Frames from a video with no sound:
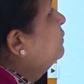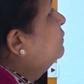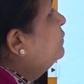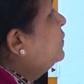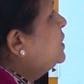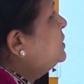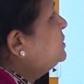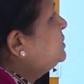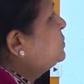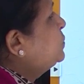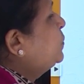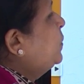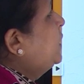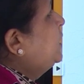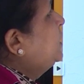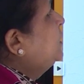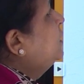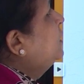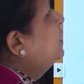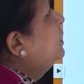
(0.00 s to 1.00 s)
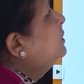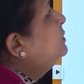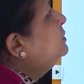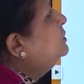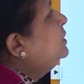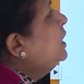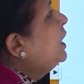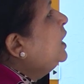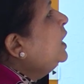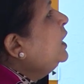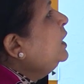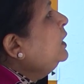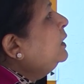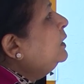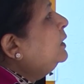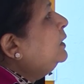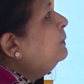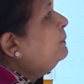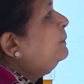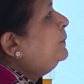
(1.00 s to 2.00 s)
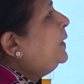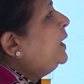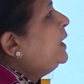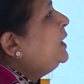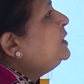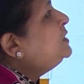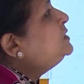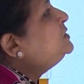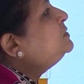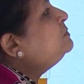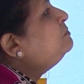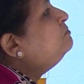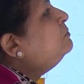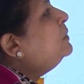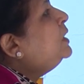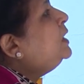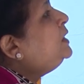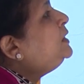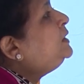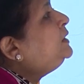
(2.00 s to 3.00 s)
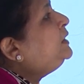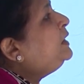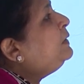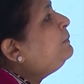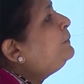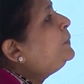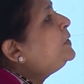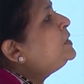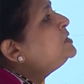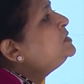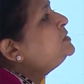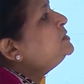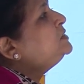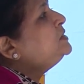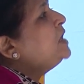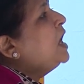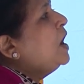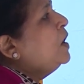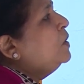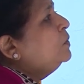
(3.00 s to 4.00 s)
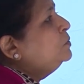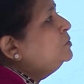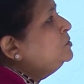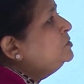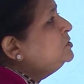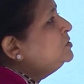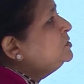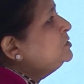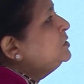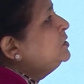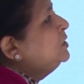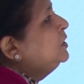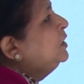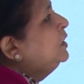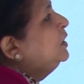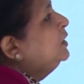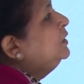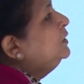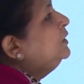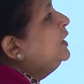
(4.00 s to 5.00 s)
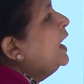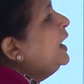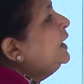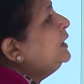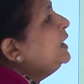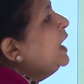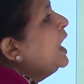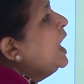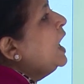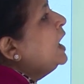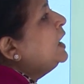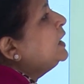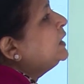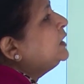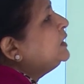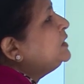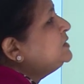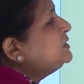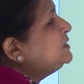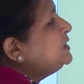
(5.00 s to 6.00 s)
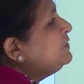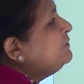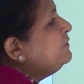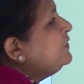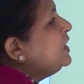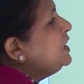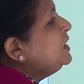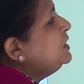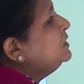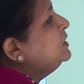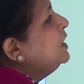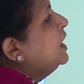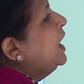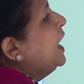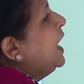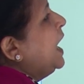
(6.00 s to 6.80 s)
First one, they replace multiple sounds that are receiving the